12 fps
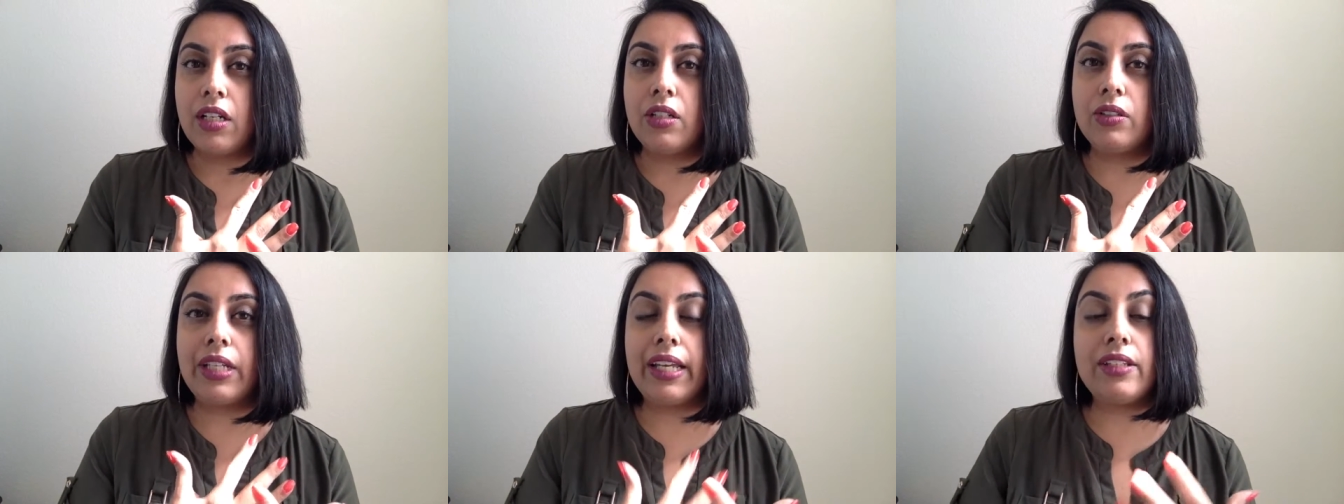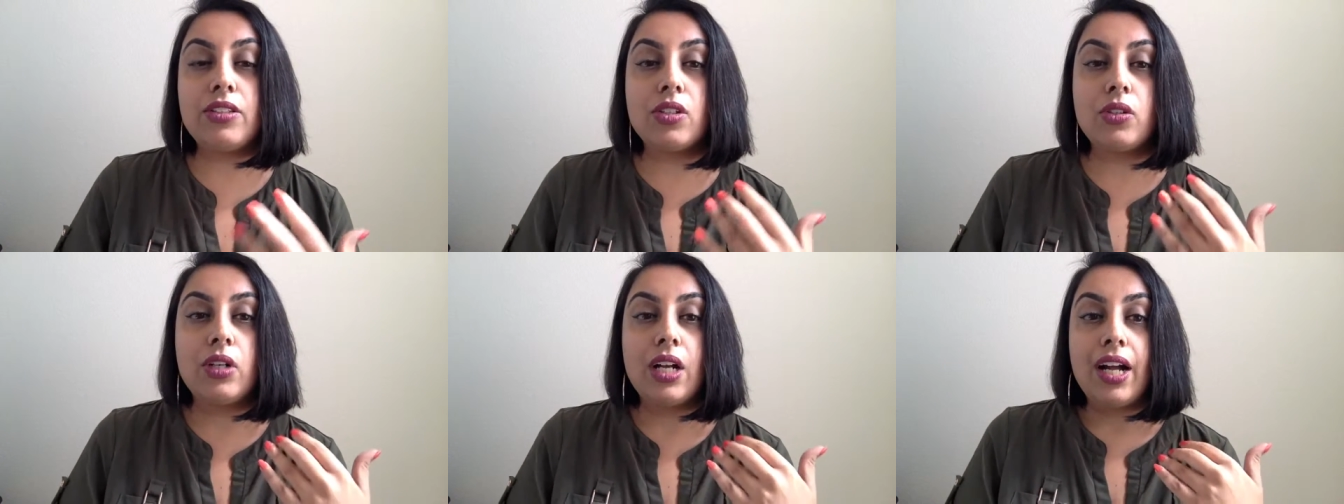Okay,
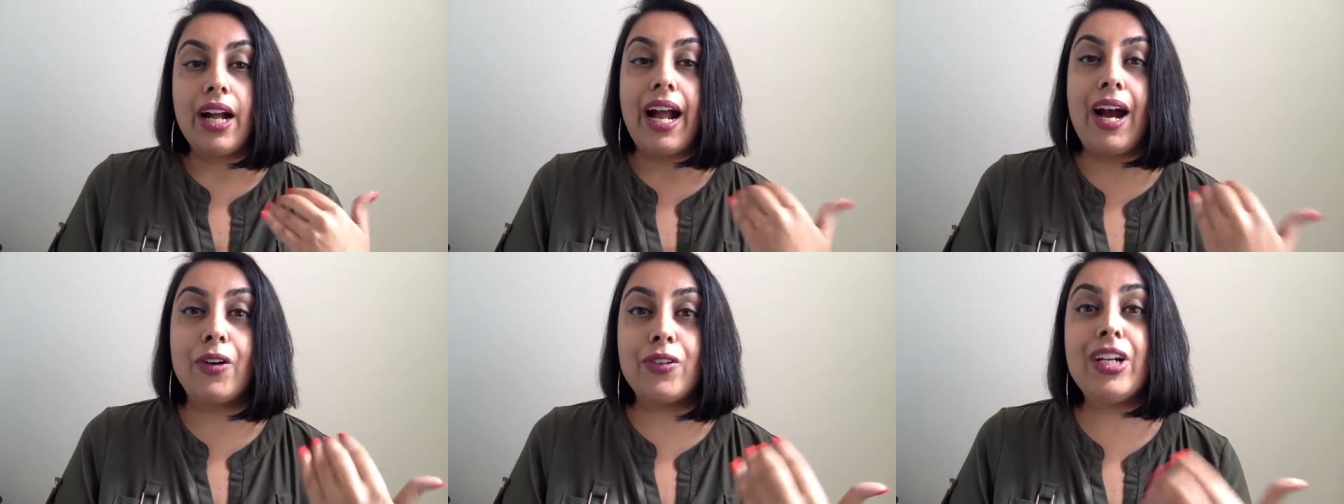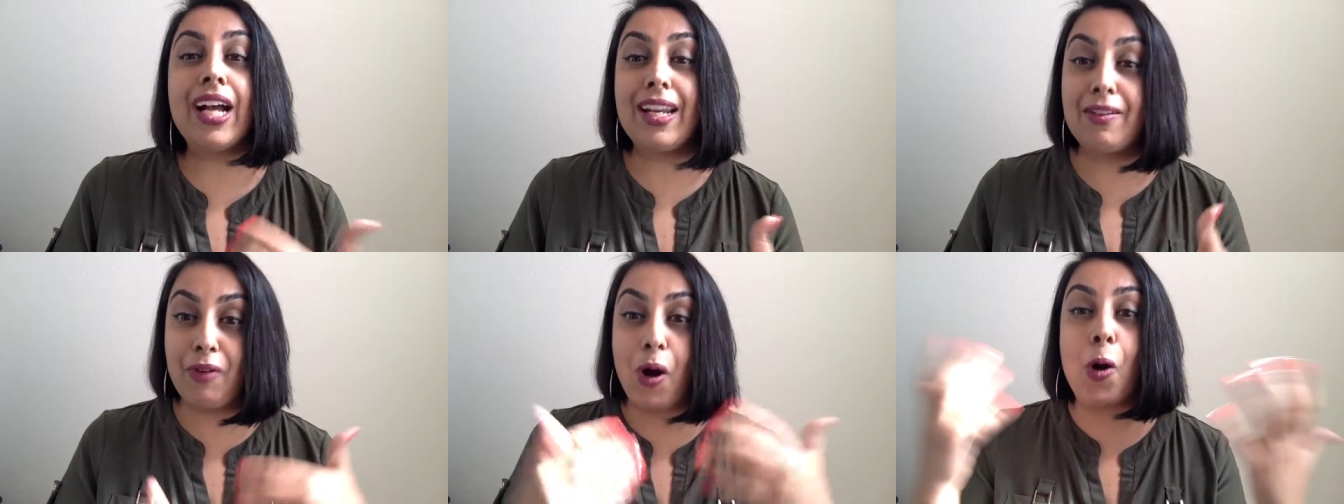so how to
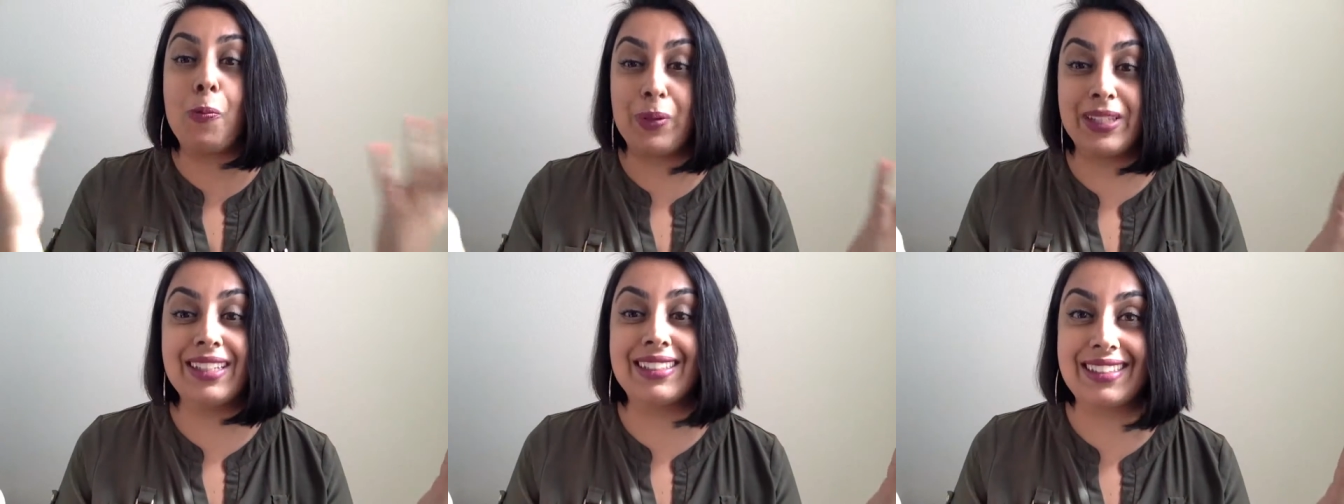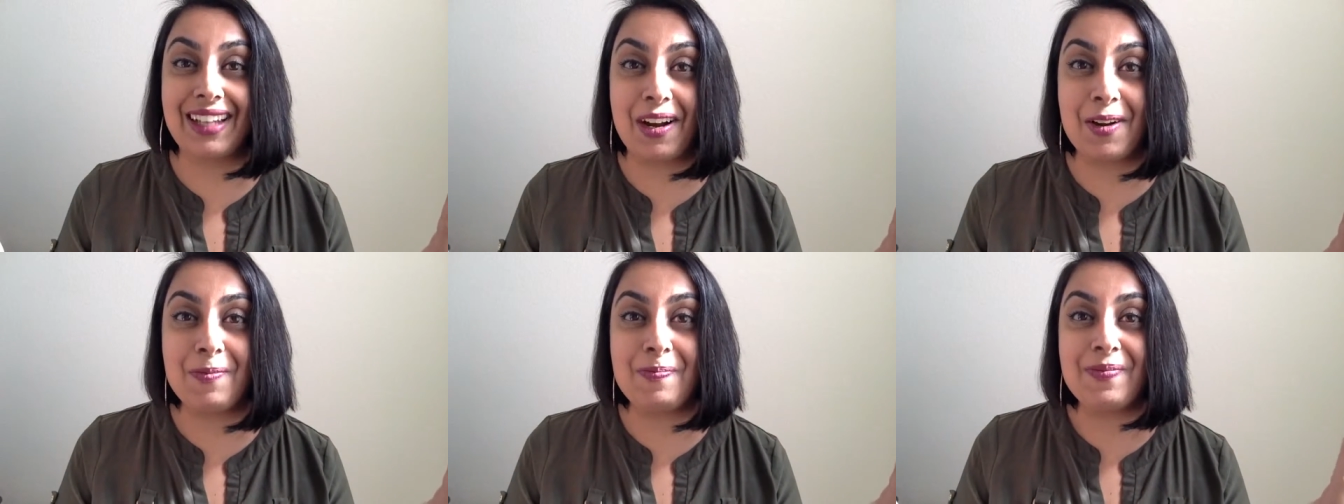kind of open this
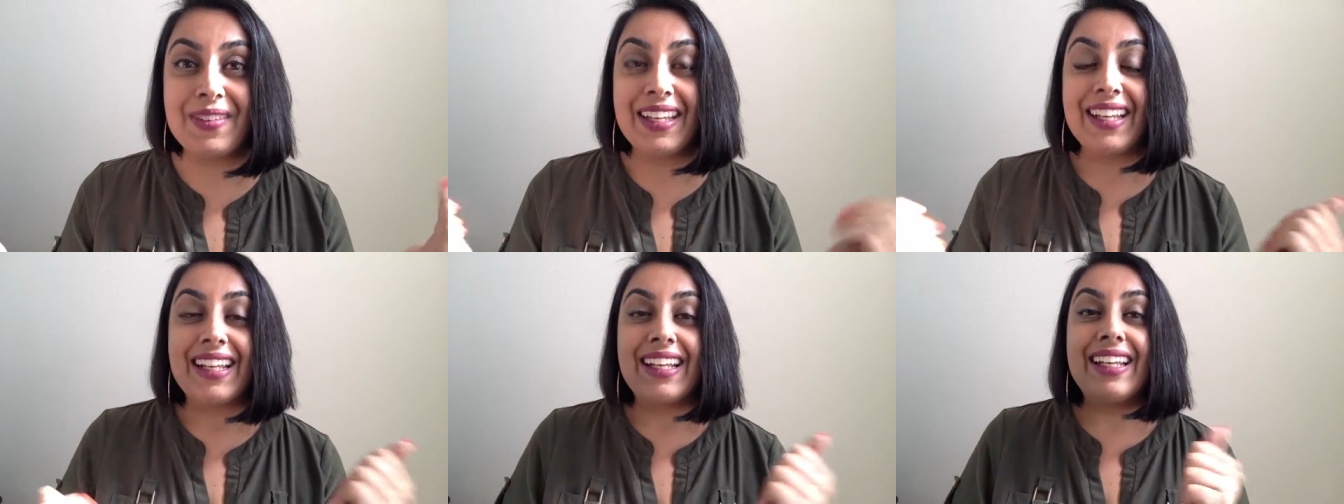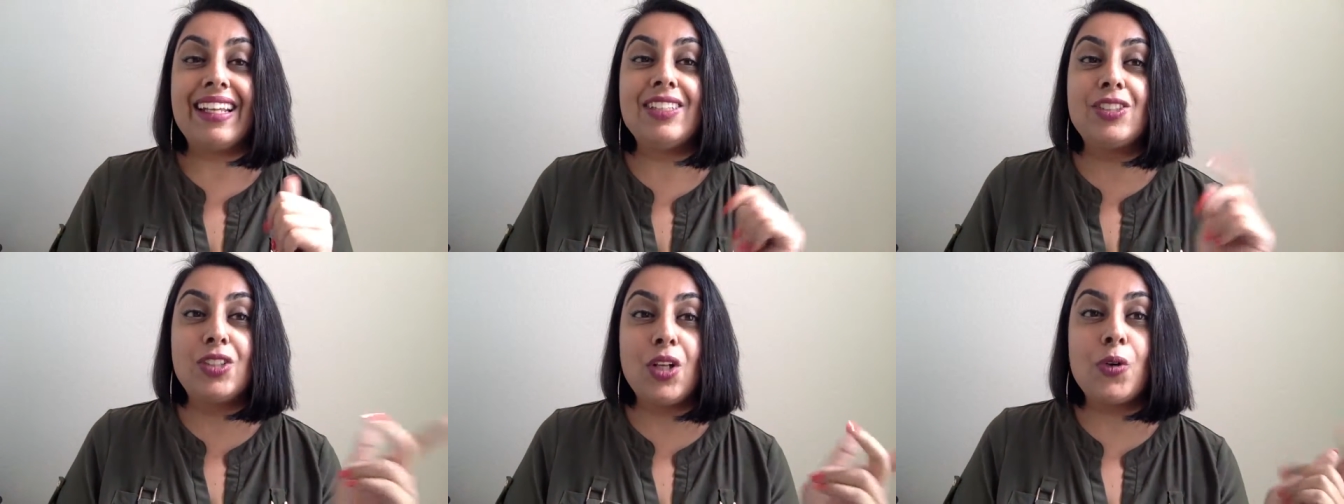up
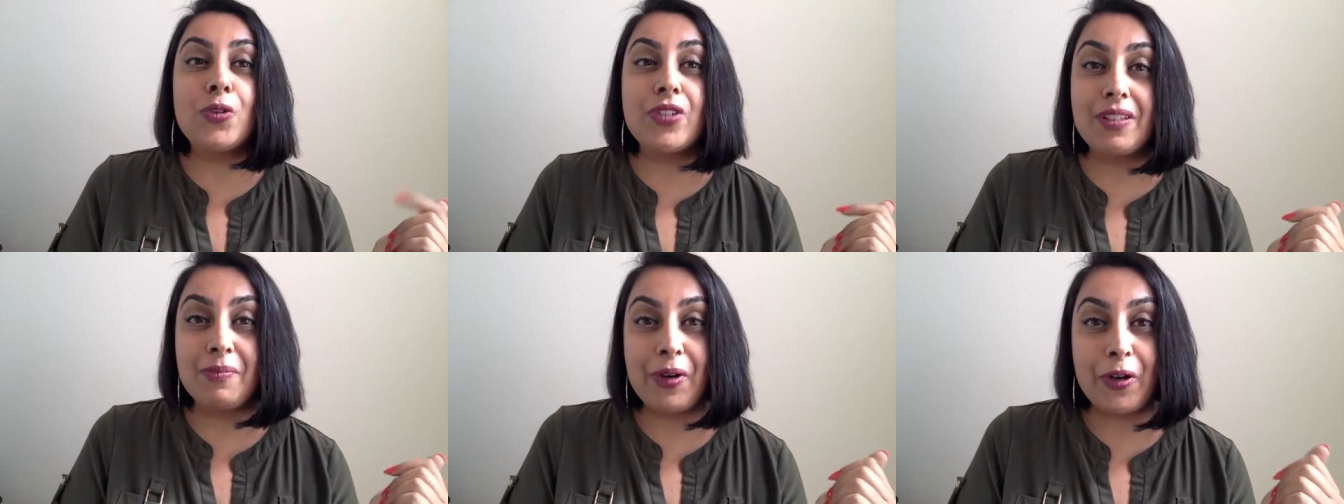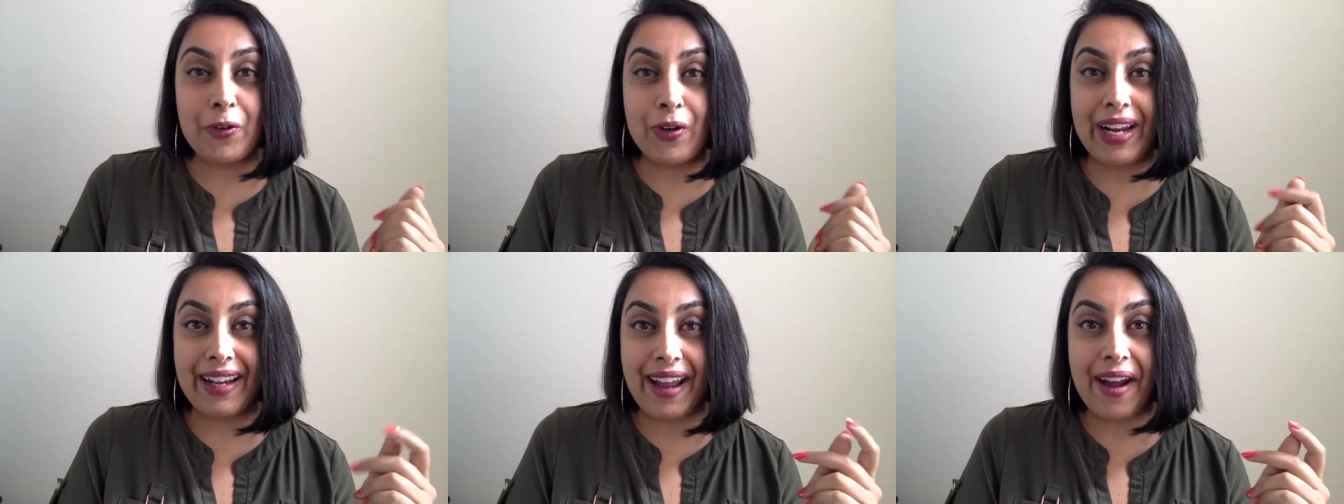is go to the mirror
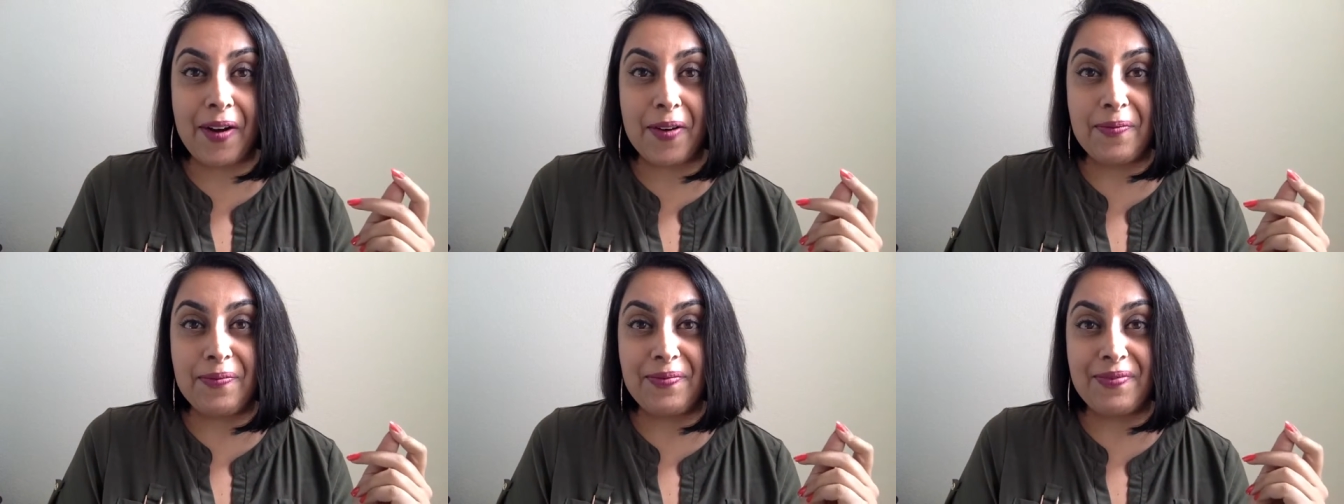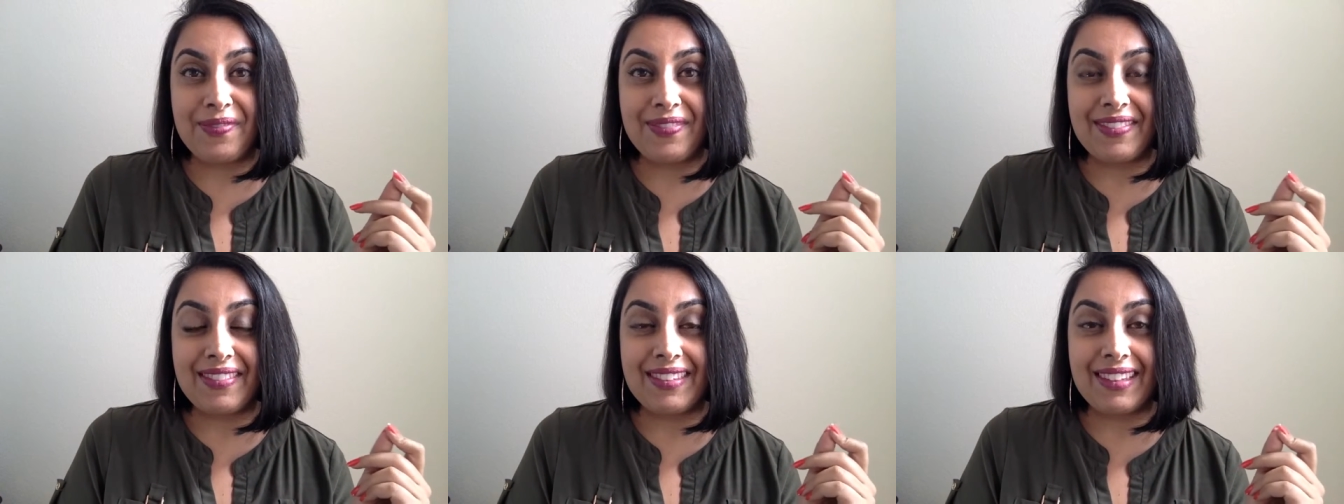right now
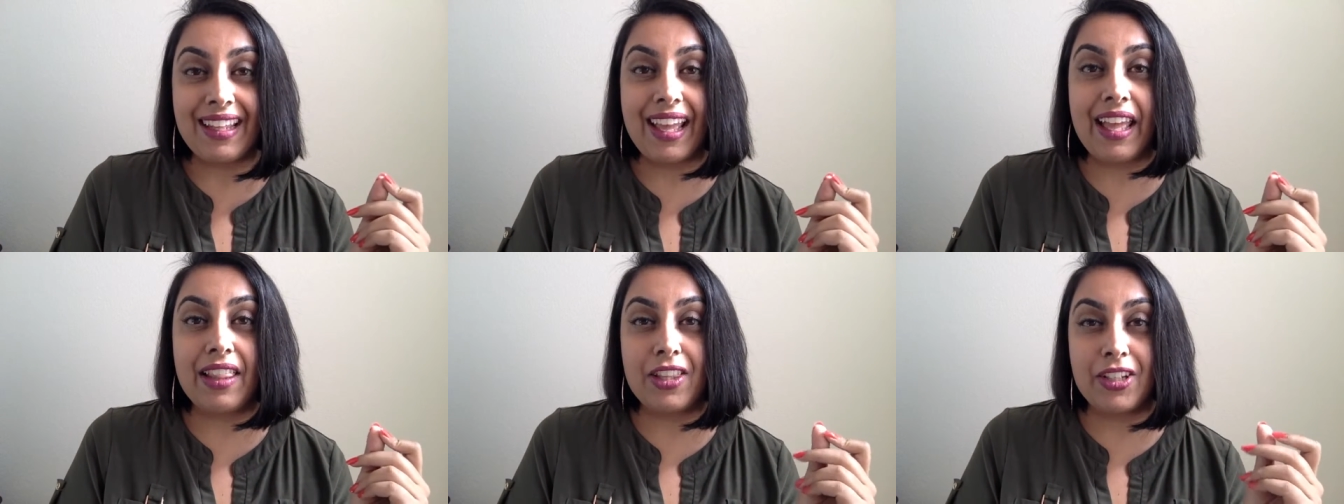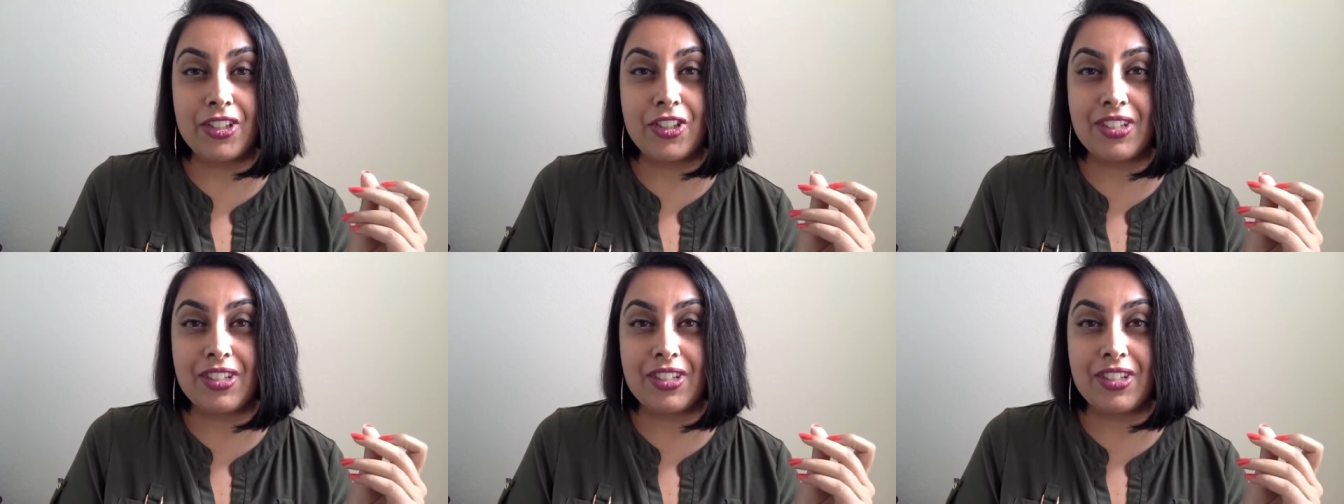and look at